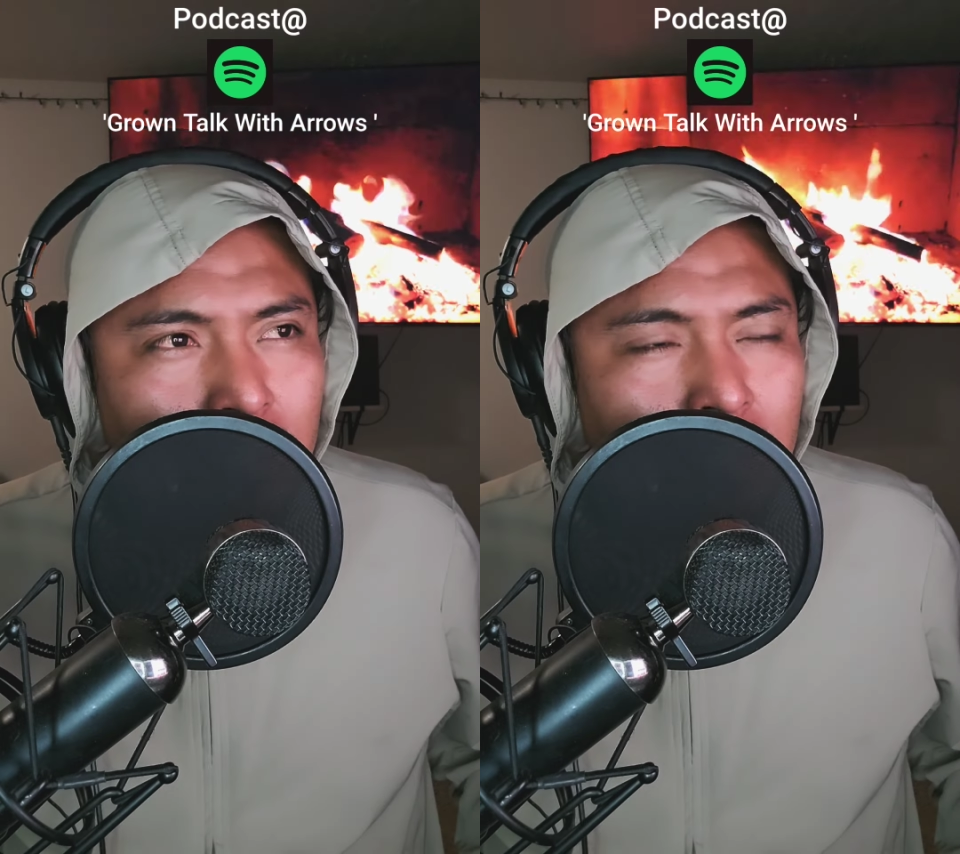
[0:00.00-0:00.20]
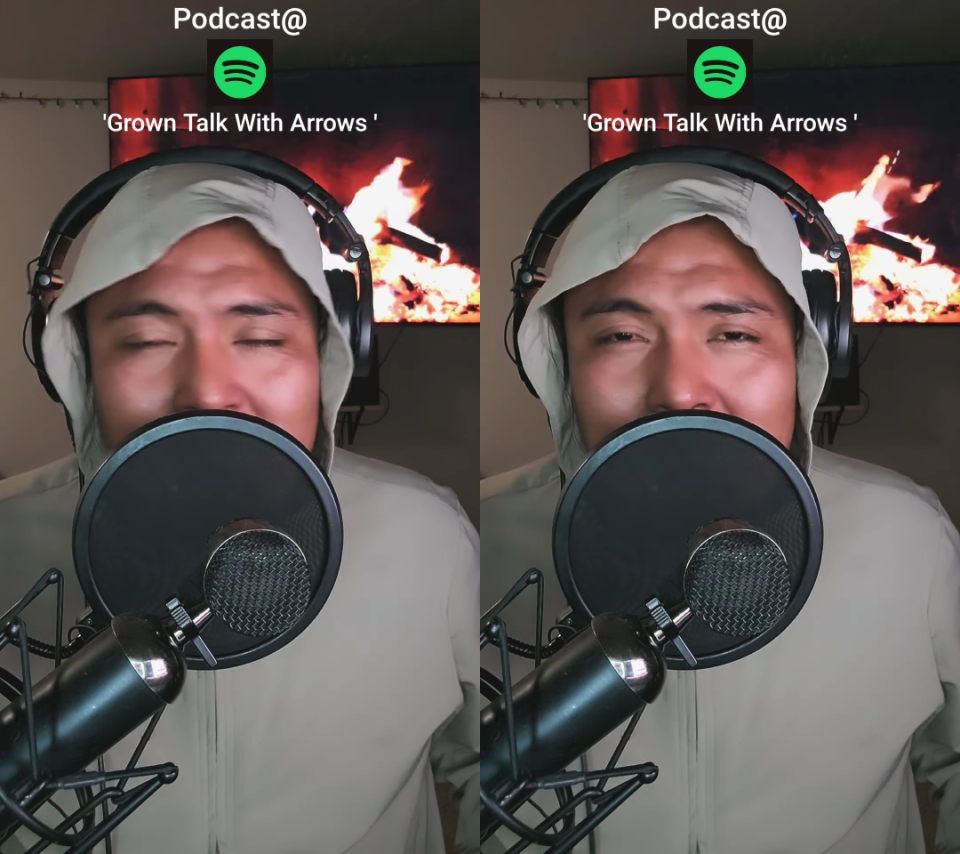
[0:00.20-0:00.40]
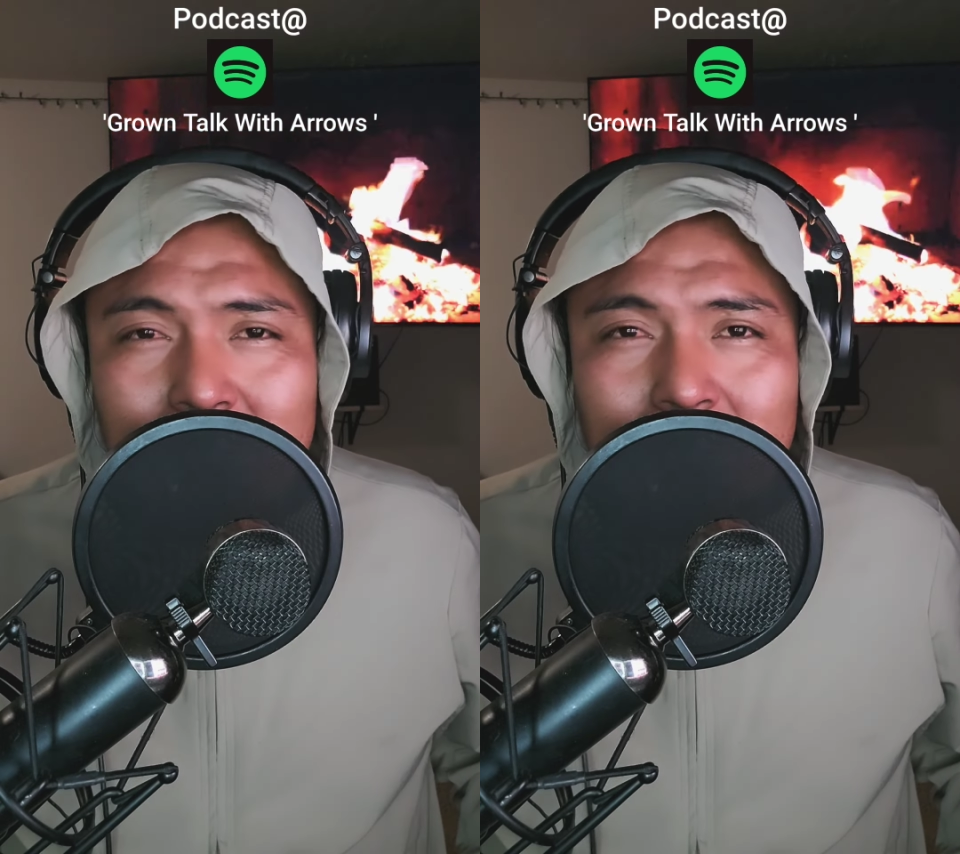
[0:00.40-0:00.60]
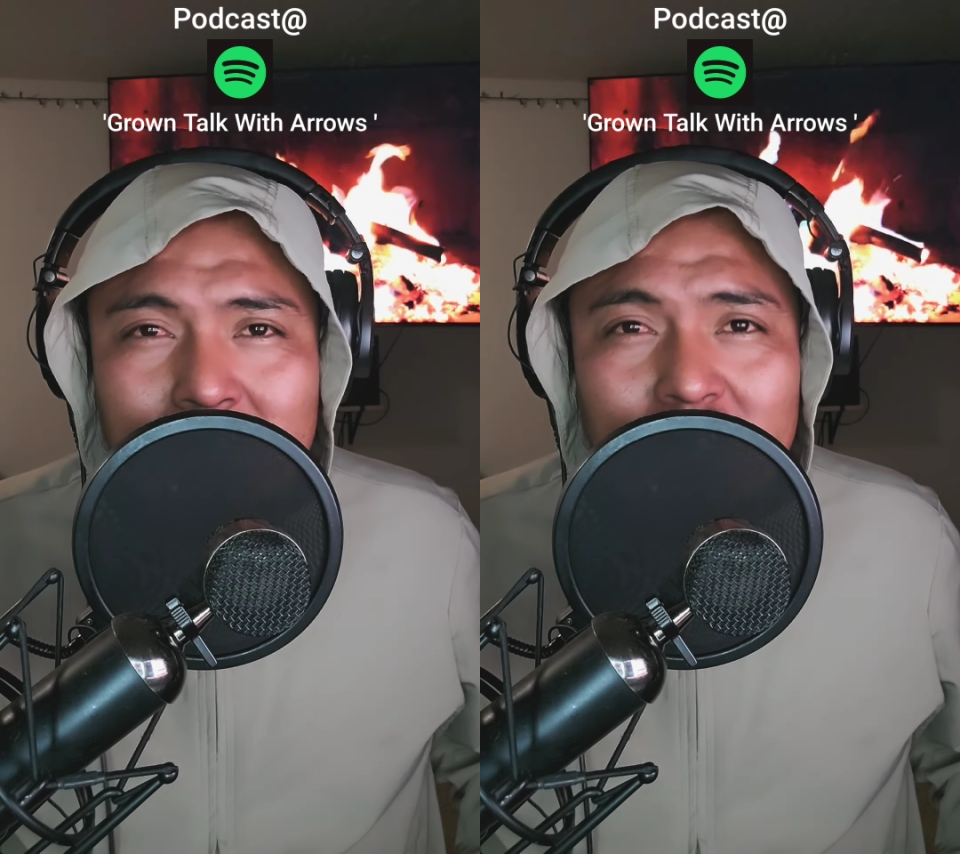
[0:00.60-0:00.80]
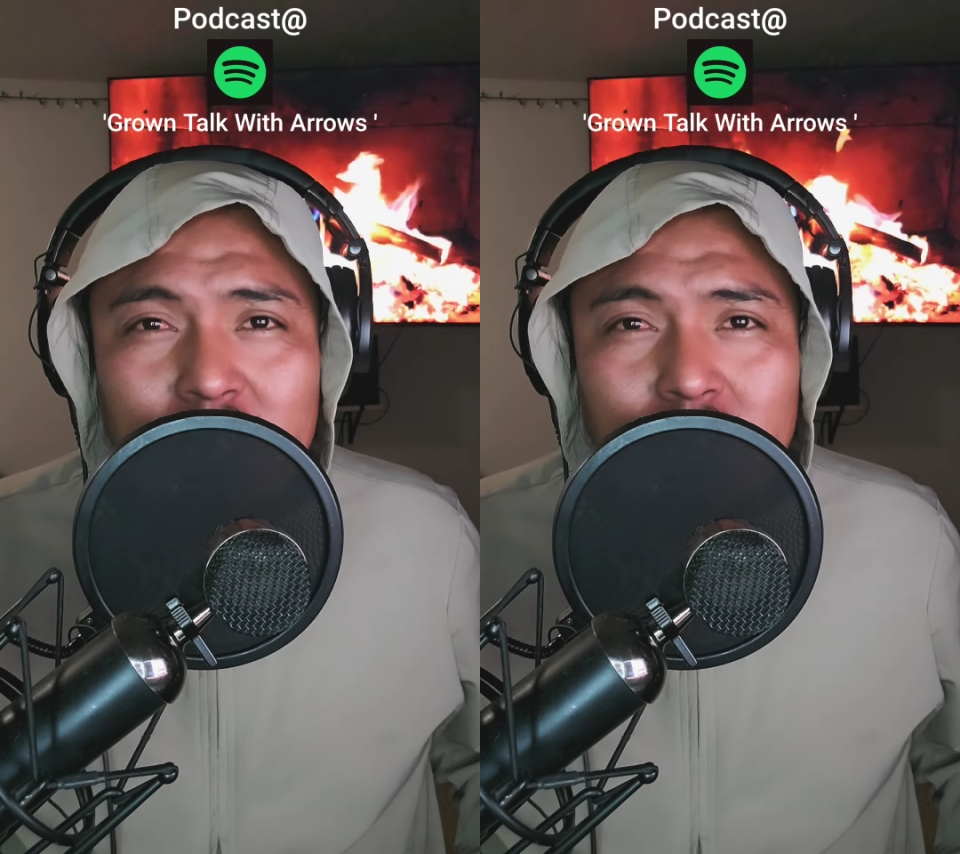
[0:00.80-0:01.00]
Please,
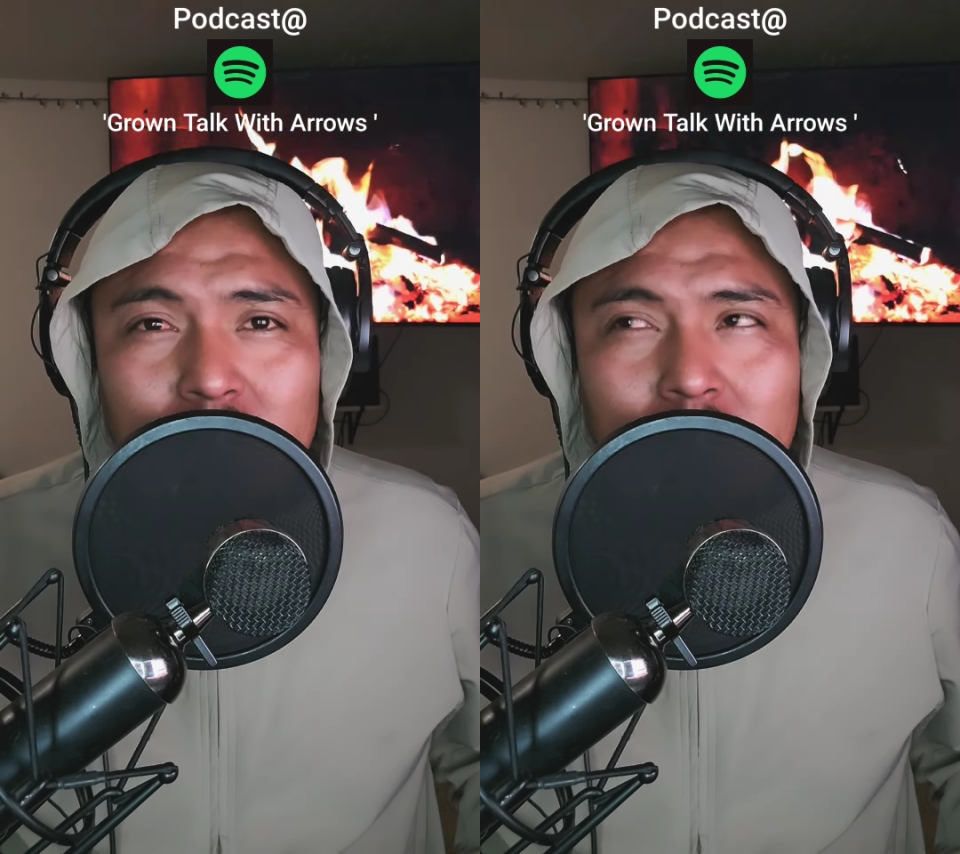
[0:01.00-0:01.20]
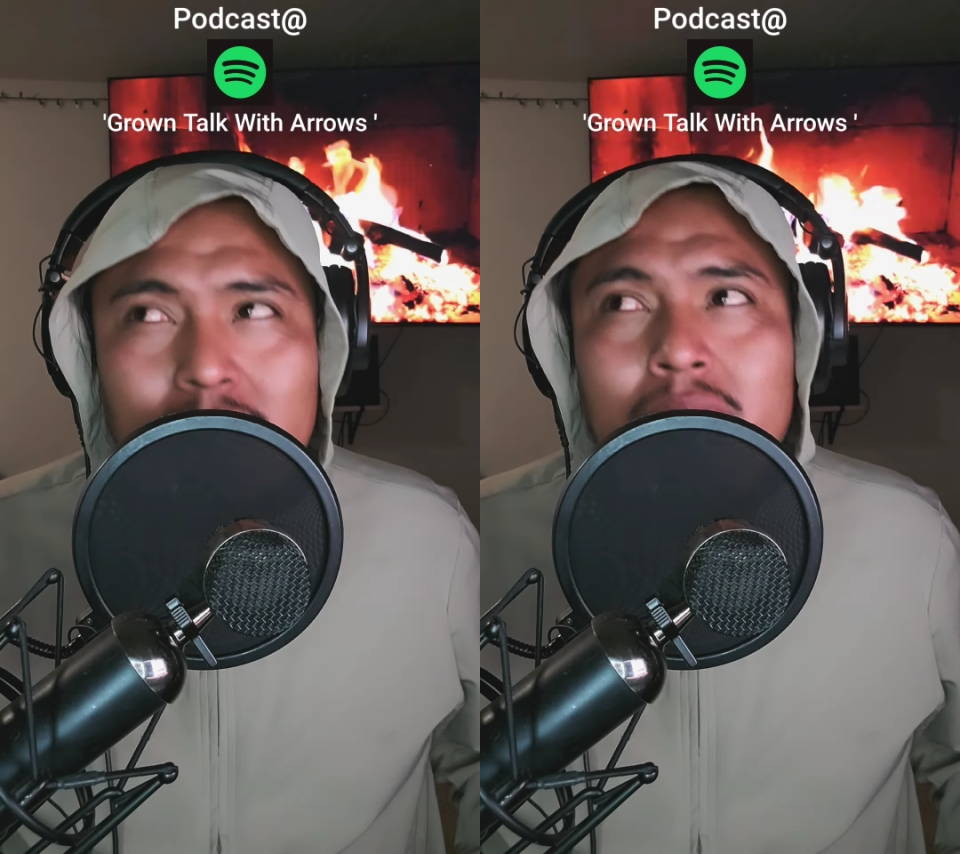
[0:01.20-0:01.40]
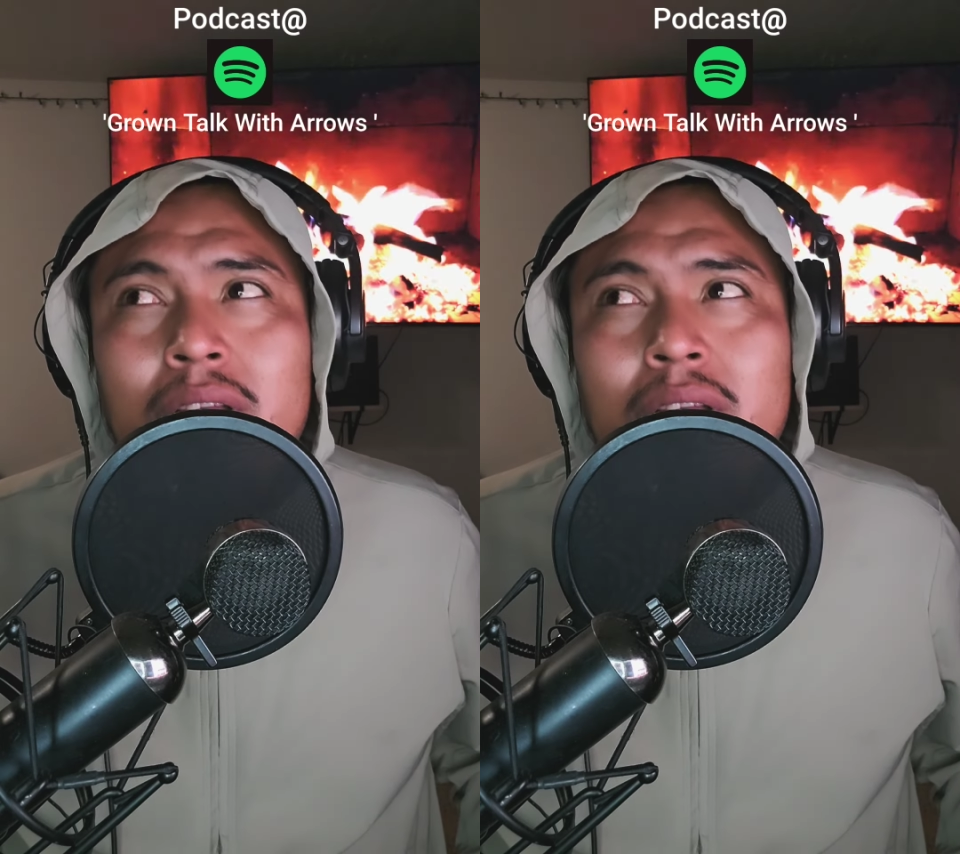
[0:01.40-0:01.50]
teachers,